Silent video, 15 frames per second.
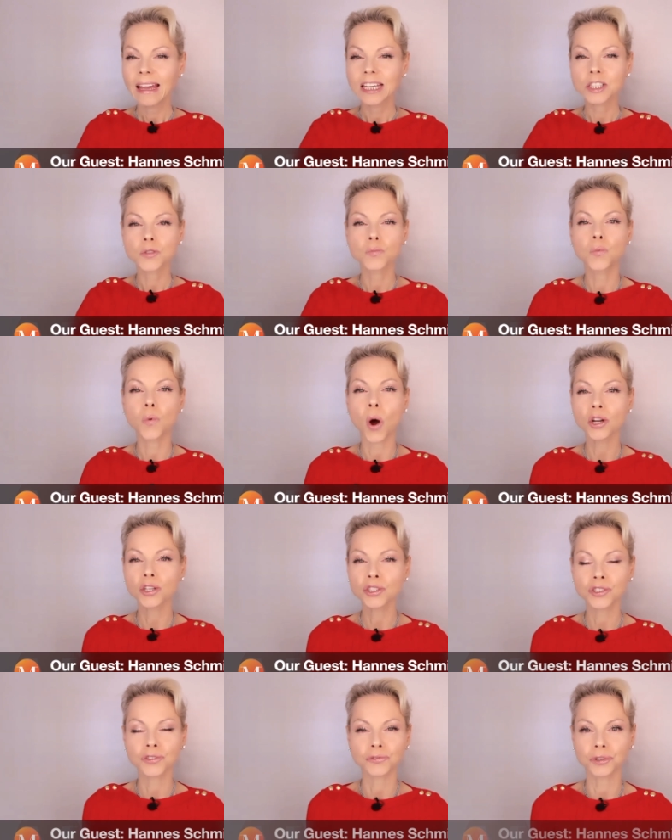his
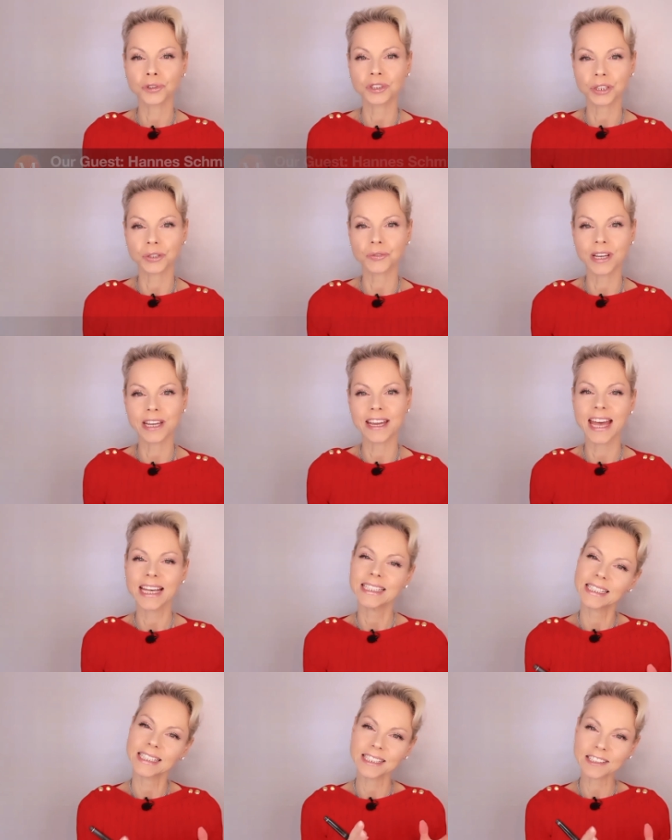wonderful career
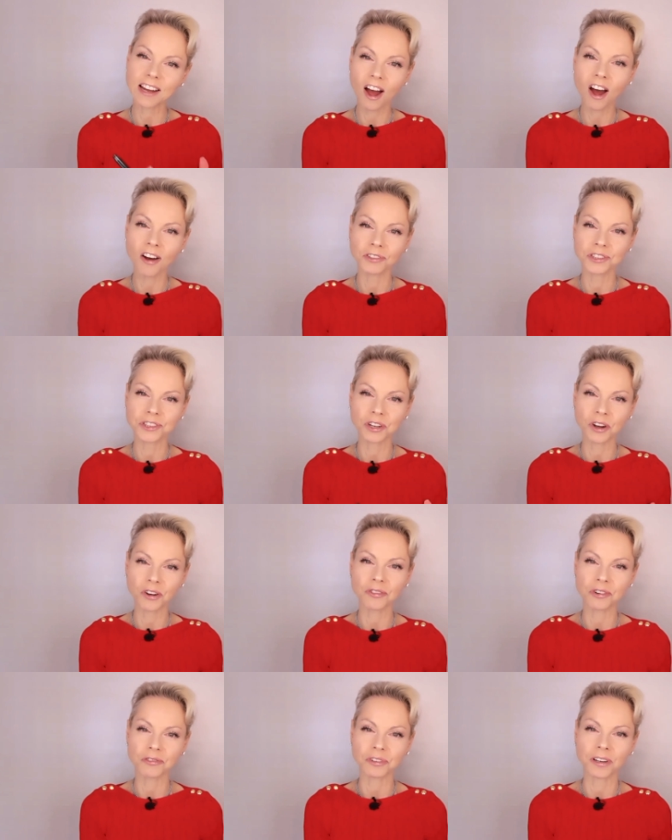as a star
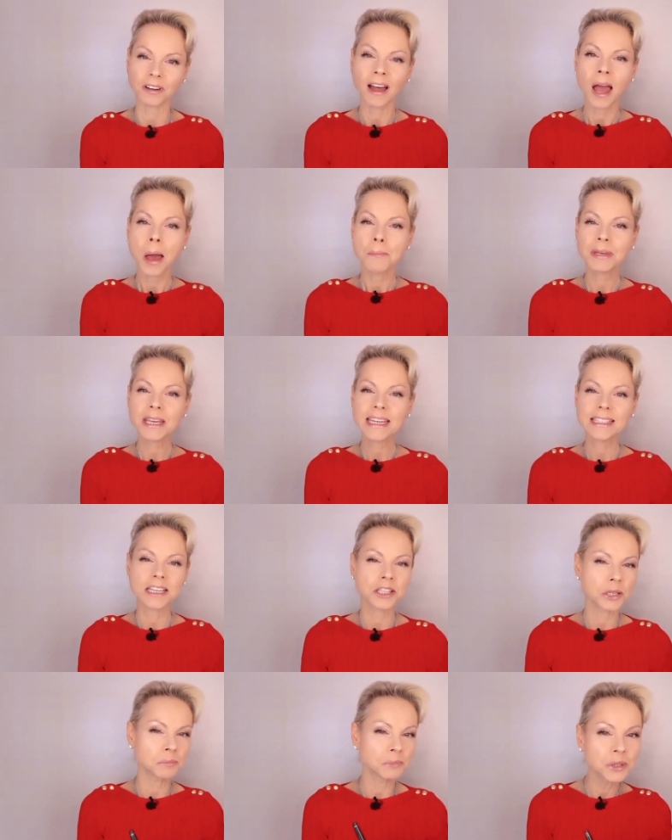photographer, be it
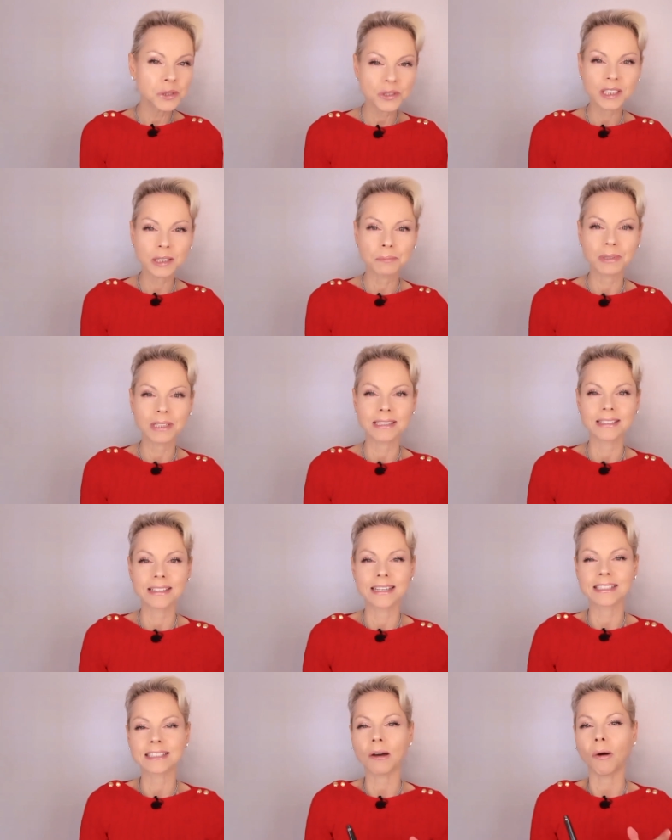in the music
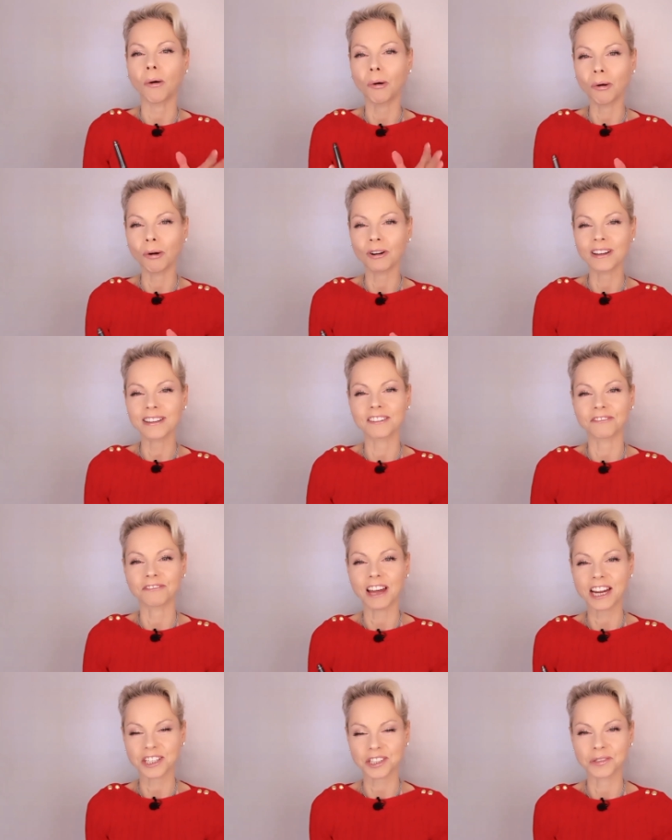business or the
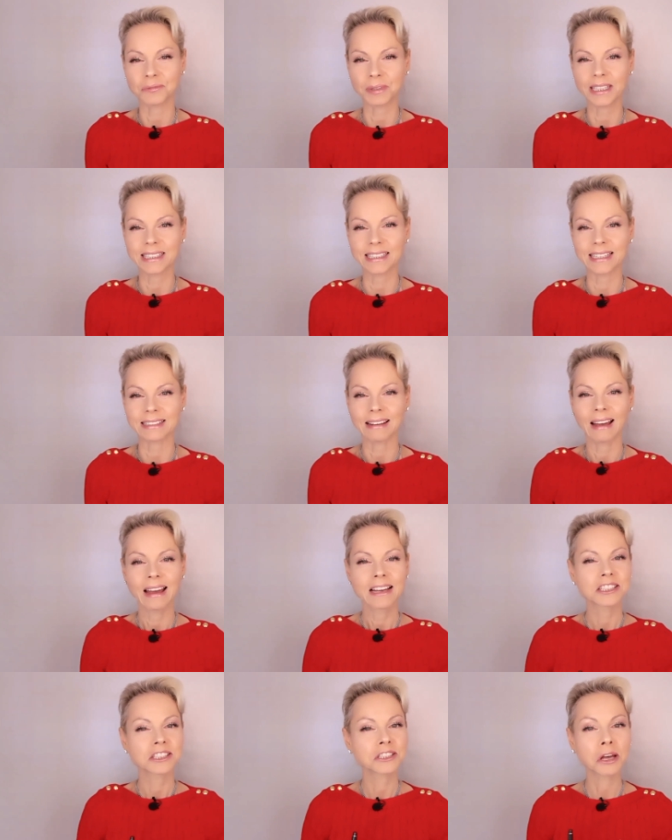fashion business.
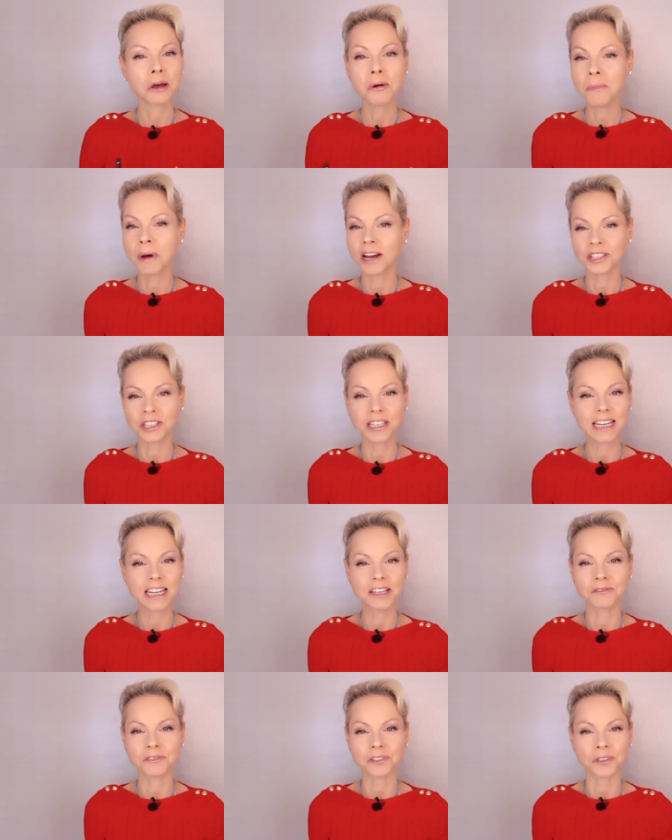So much he
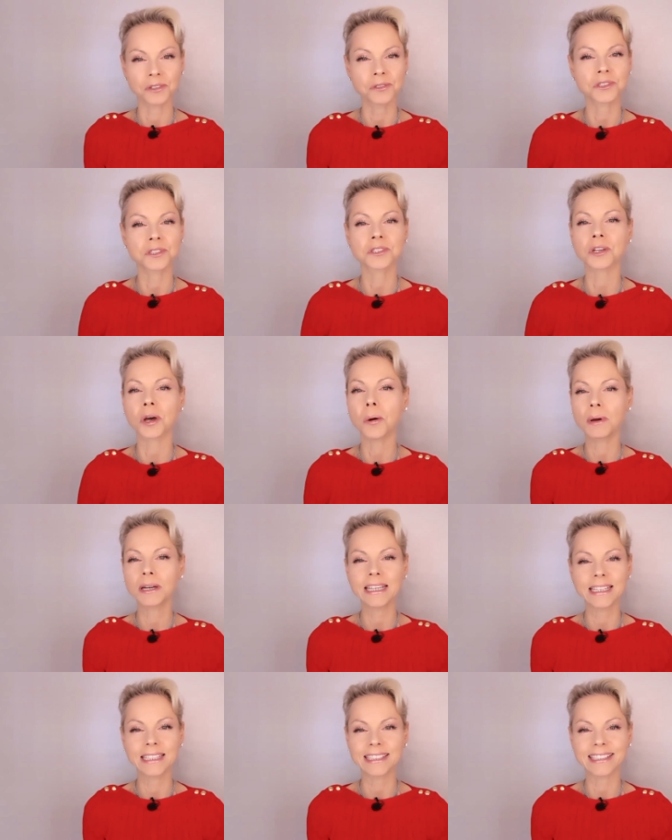lived through, so
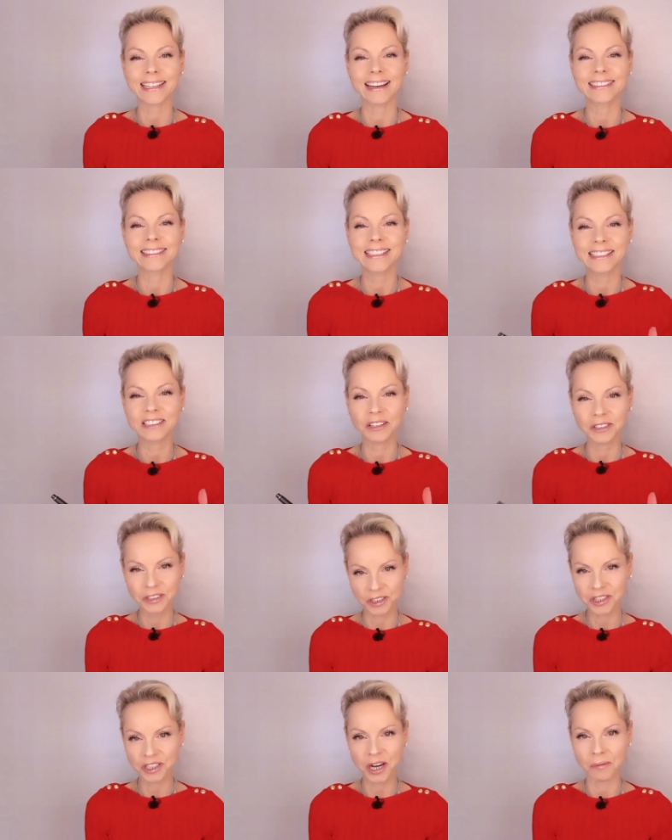many insights he's going
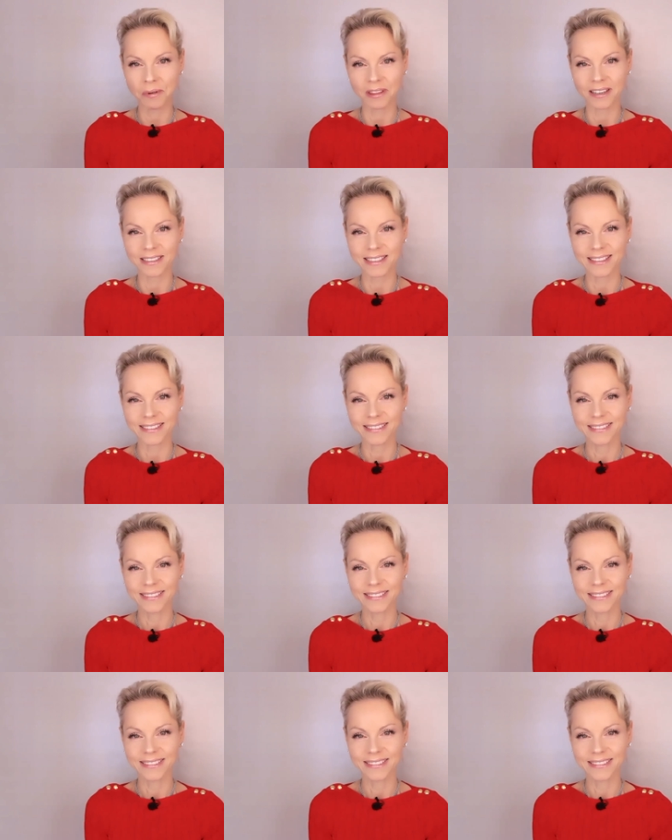to share with us.